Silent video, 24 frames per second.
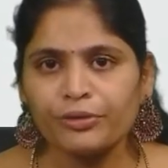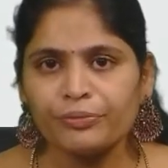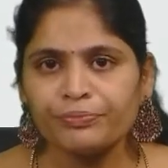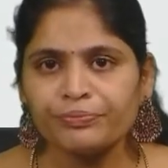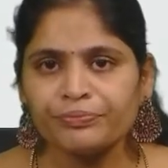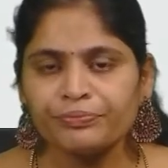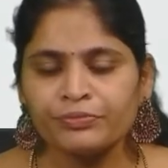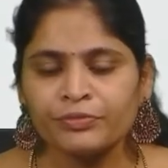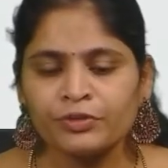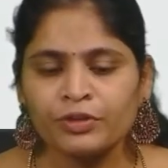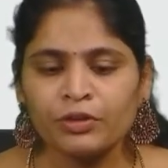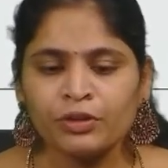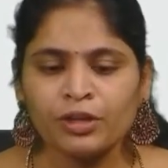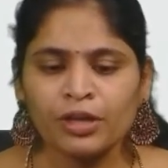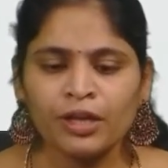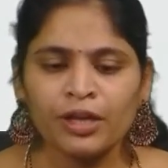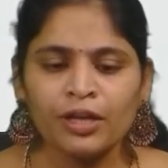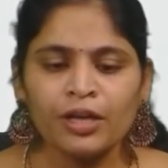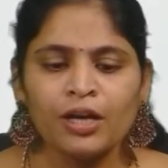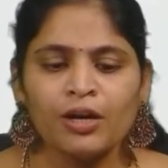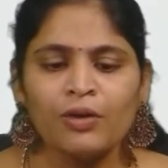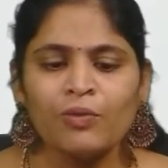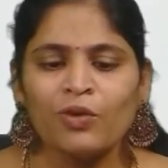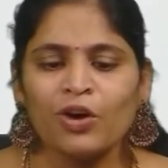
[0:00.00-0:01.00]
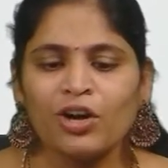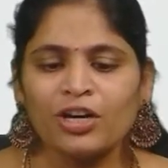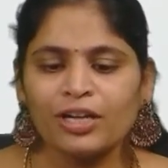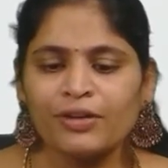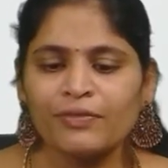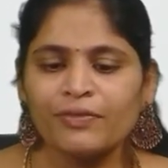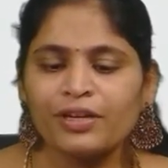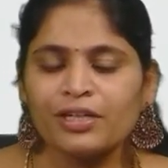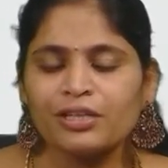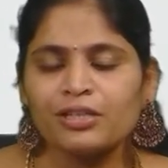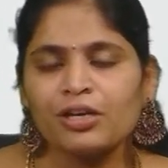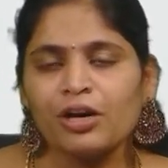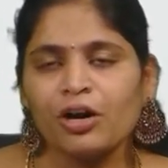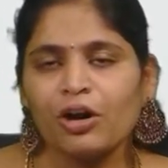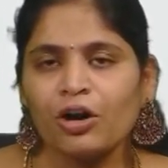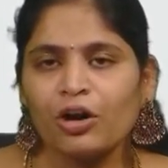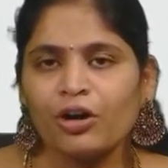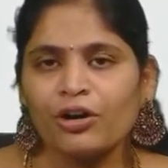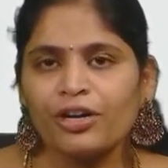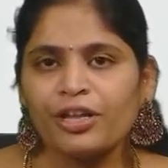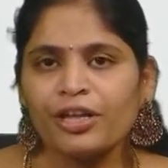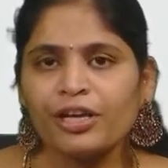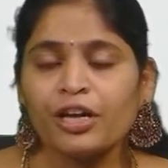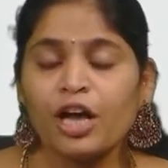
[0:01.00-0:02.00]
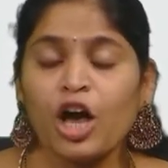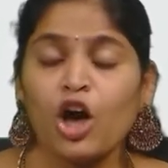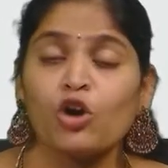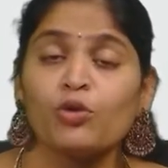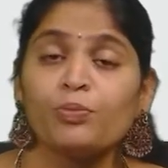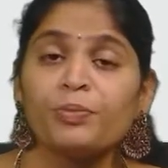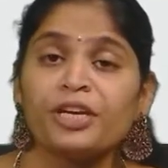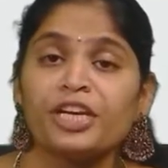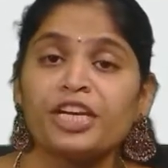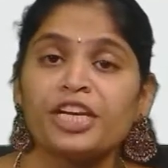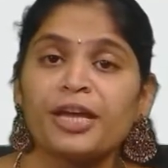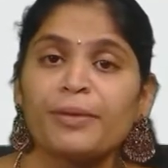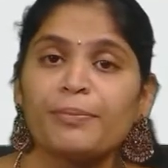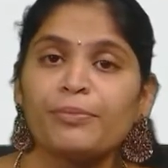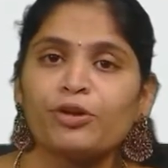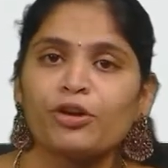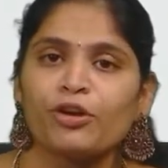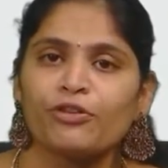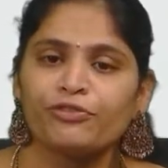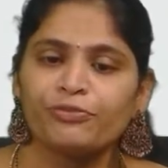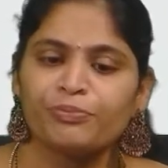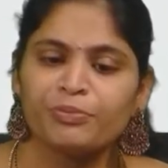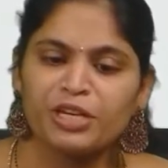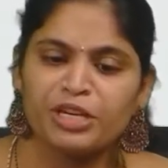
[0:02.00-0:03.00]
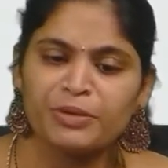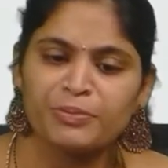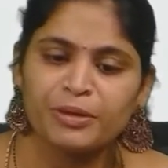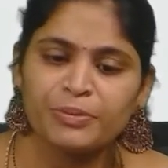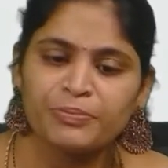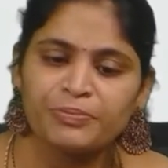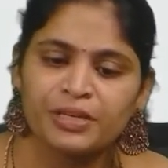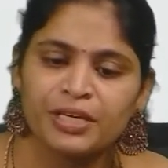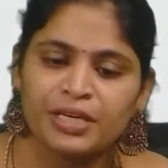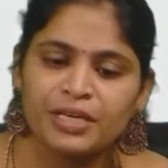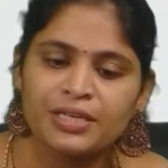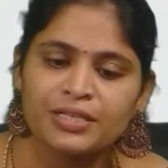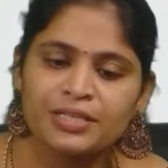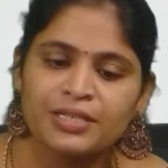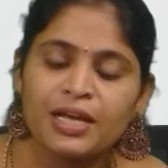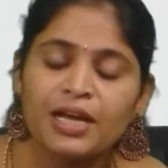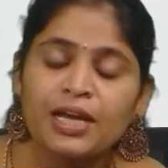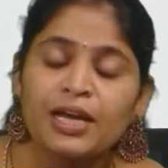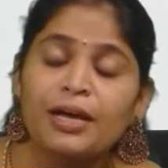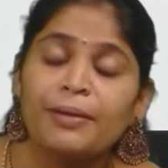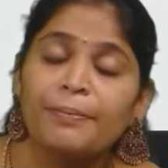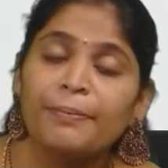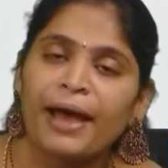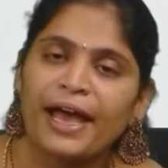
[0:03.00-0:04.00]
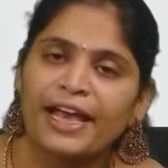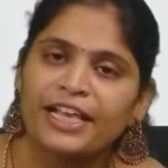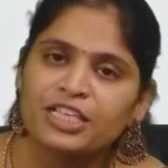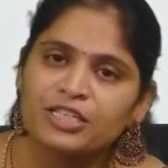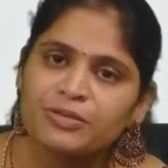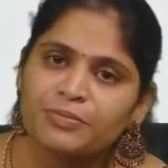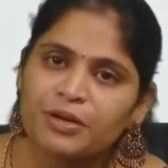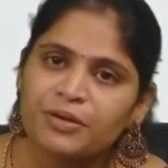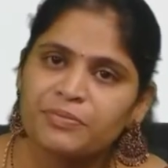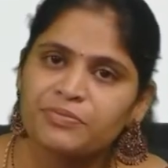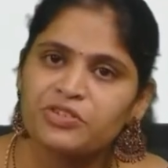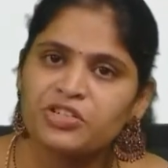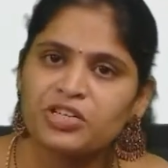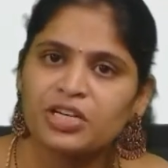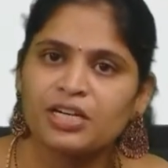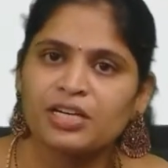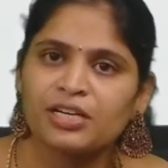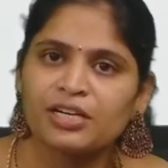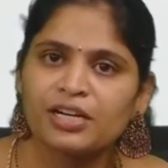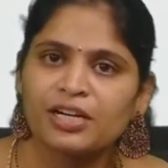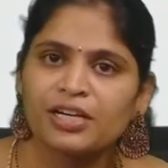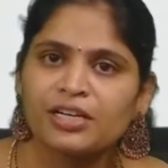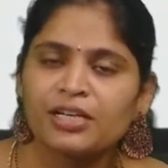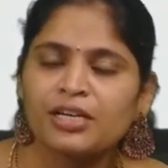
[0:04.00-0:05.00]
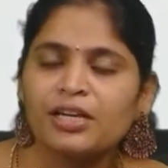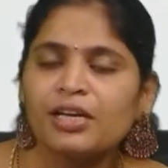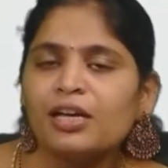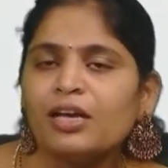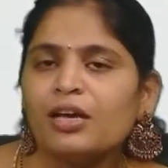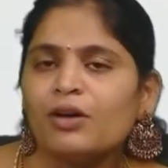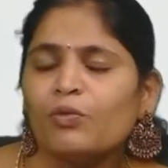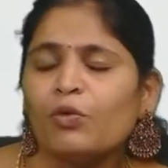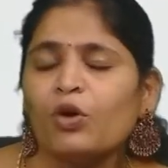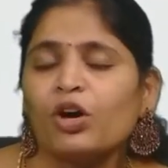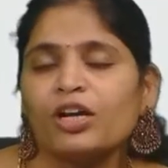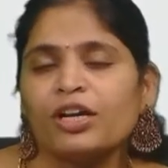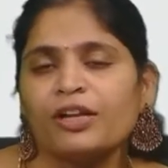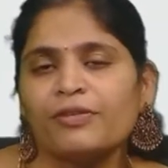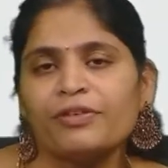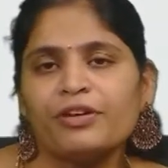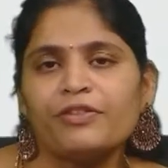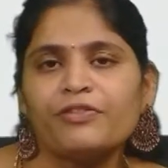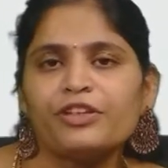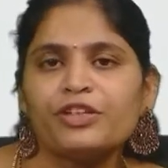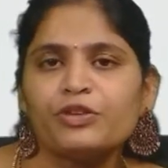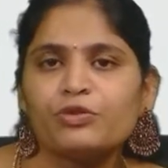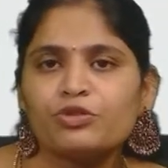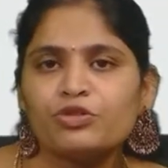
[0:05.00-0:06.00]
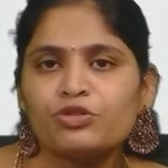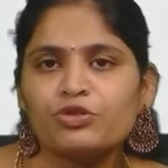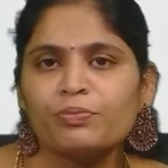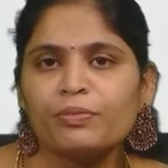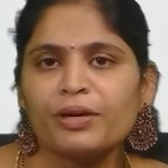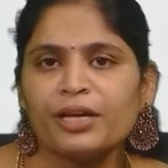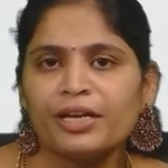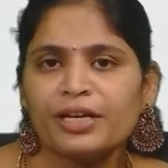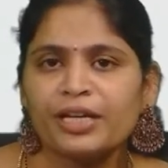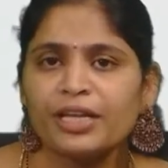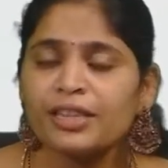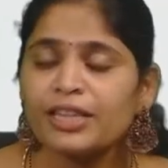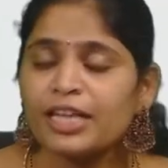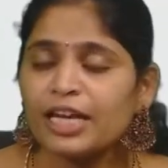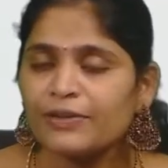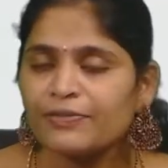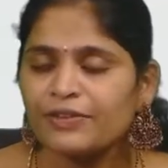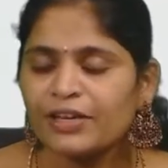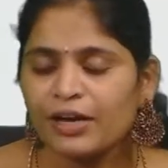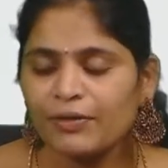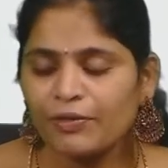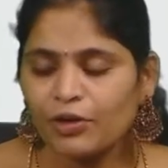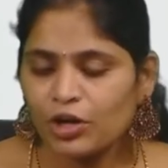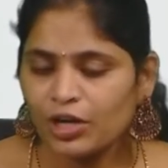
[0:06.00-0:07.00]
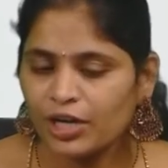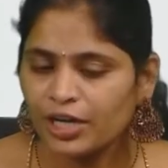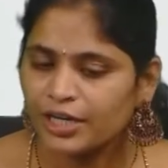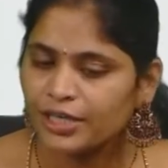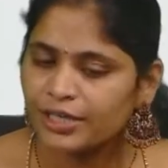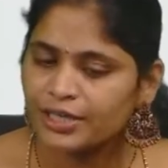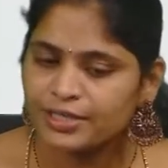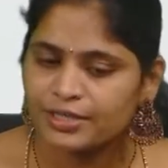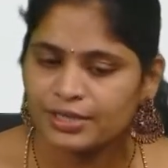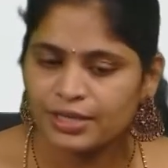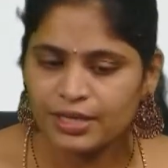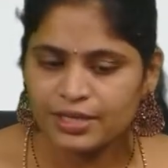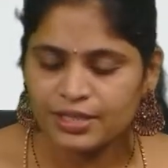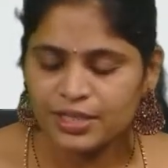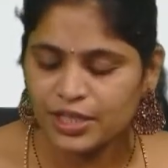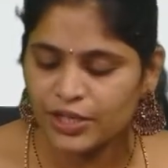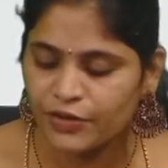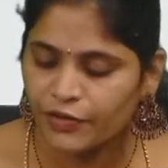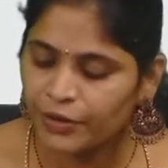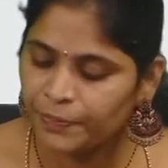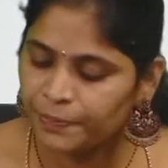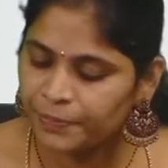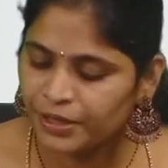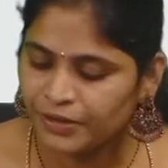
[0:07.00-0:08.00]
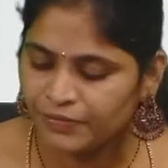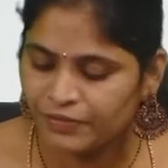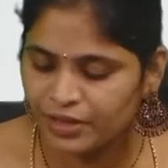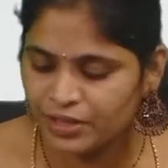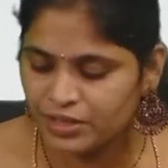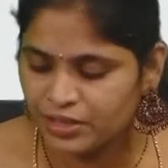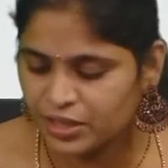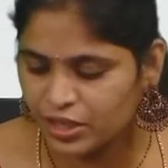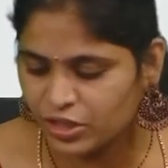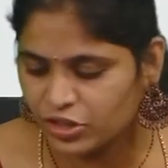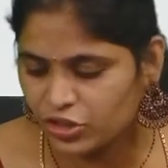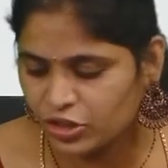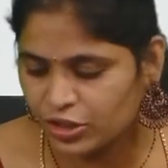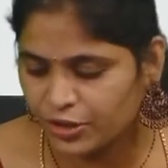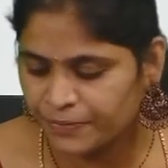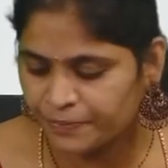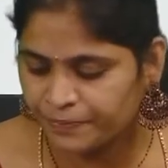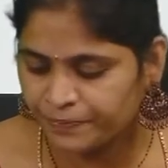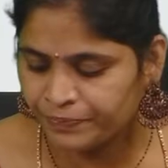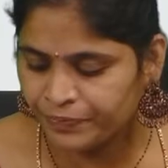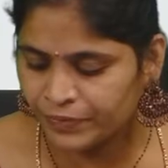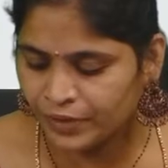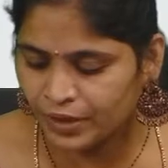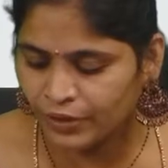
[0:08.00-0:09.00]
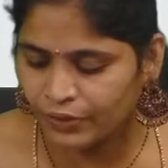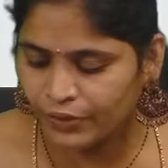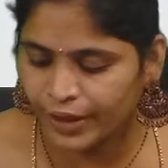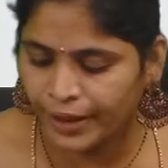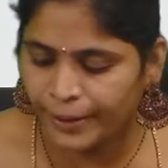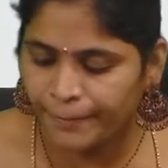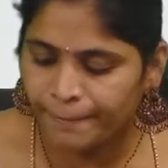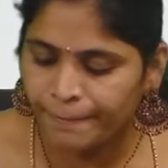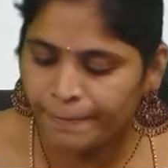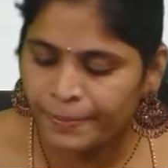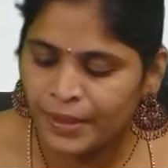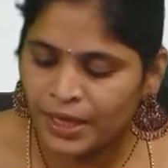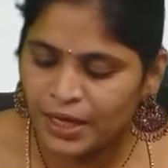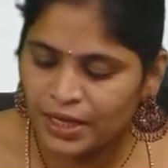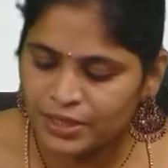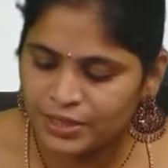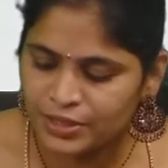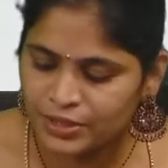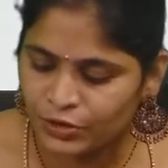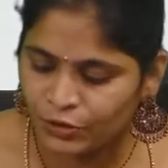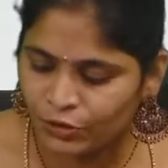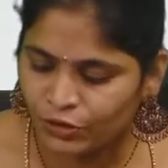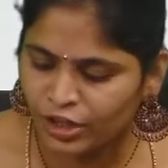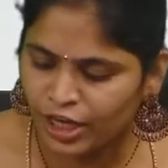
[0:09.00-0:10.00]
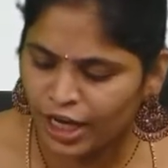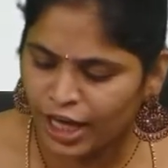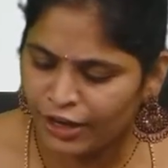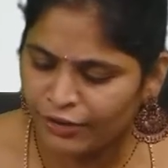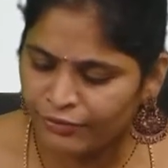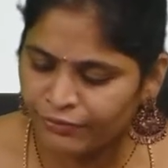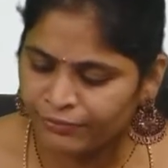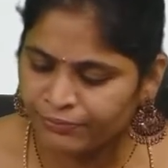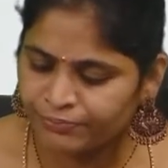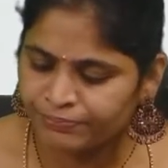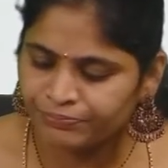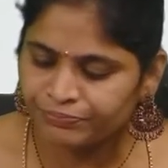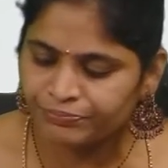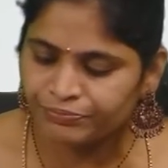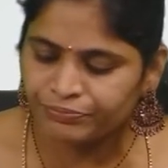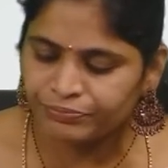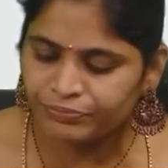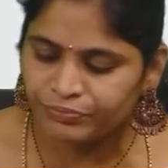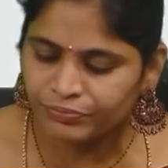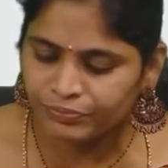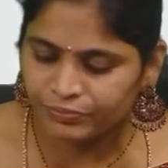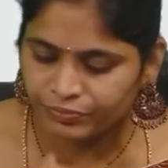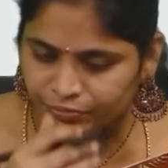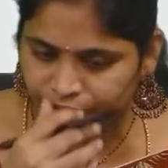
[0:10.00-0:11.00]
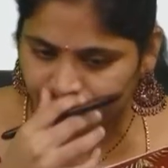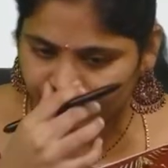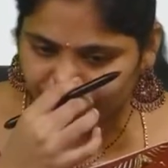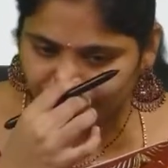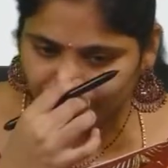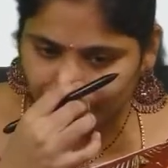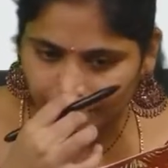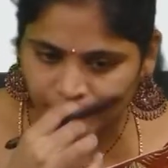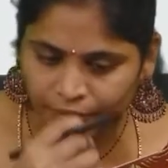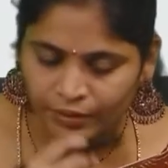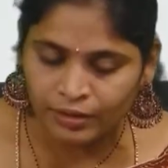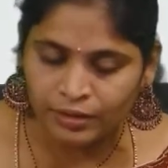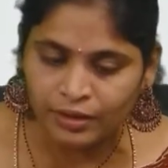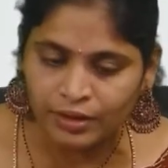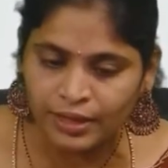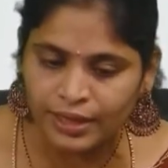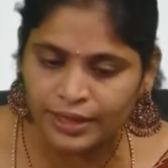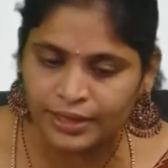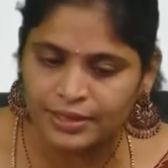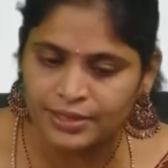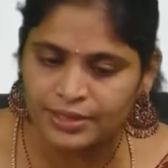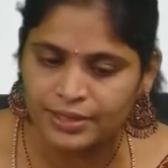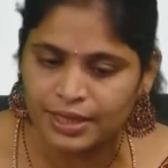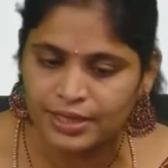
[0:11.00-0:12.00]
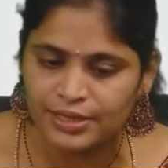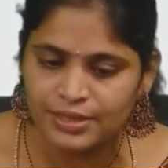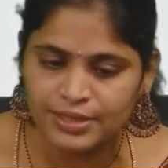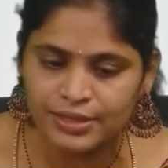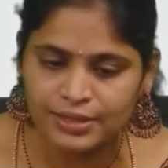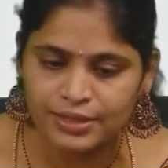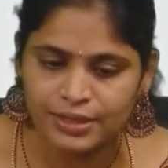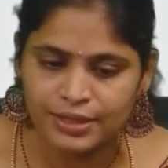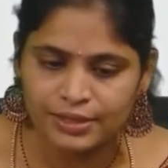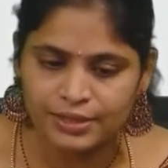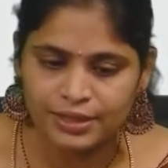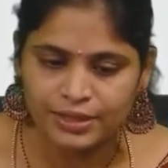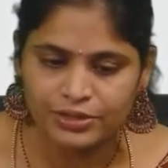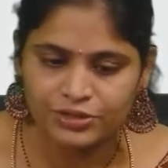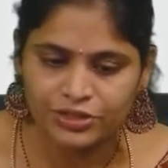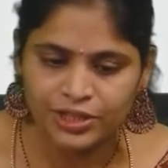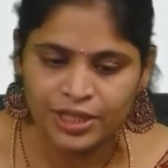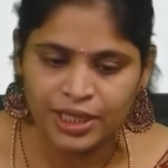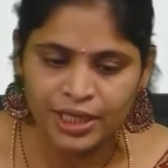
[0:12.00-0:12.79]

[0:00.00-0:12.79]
Okay, whatever the order, how many number of minimum keys, maximum children, whatever we used to maintain, that we have already discussed in our previous session. Okay, so now let us consider the tree,